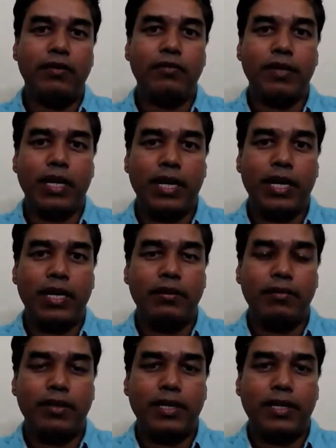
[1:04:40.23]
and
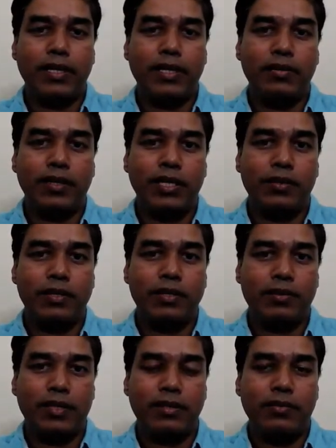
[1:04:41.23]
it
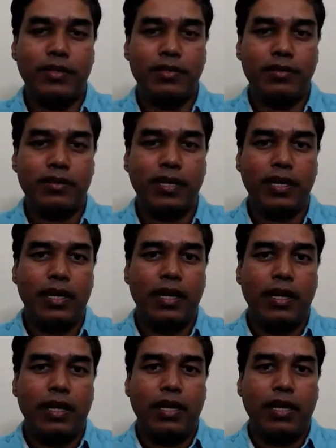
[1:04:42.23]
was
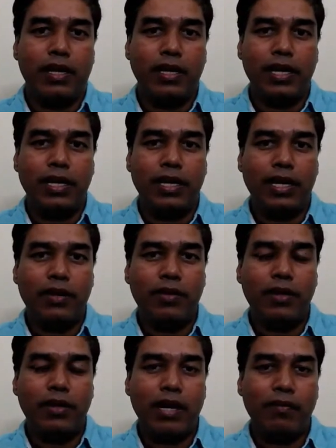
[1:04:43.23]
really a good
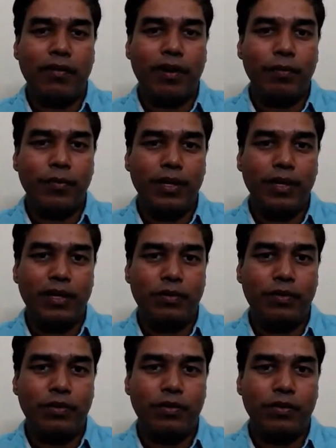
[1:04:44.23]
time for me
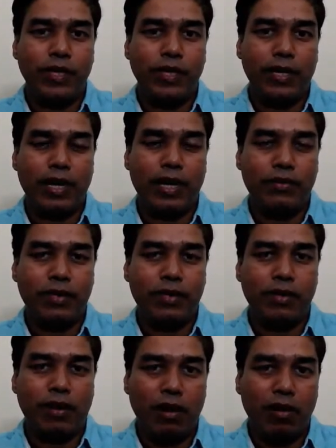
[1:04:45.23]
to interact with
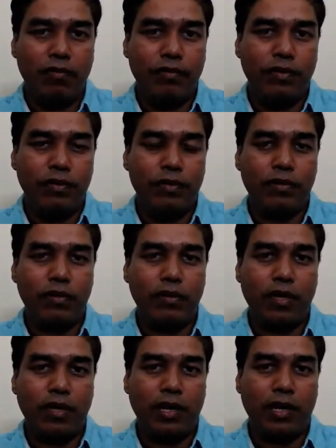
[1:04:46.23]
all of you
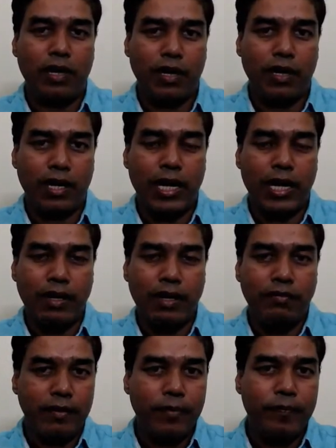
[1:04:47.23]
live.
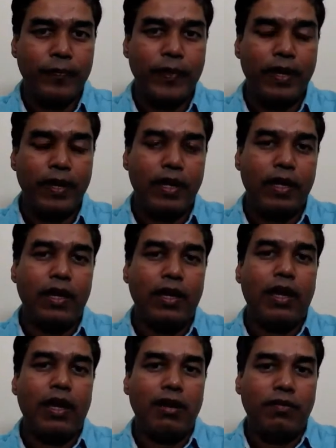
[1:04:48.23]

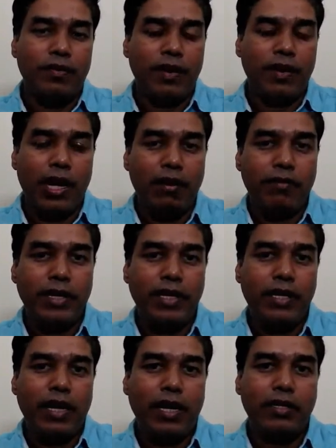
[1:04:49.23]
If you have any
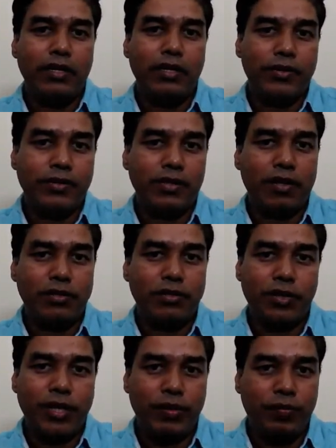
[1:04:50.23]
other question also
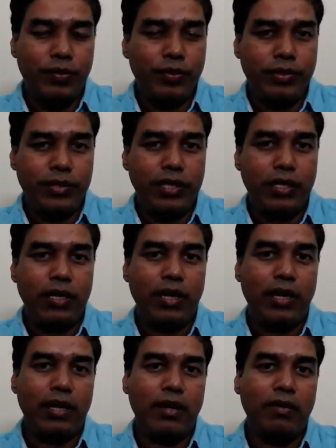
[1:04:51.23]
in
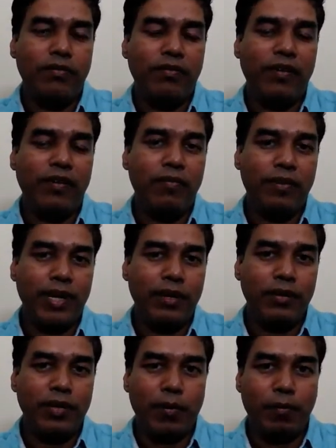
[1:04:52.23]
future, feel free to
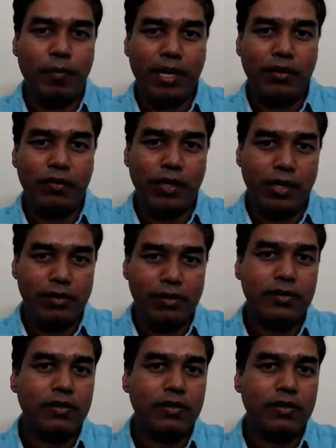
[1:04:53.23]
come back to us.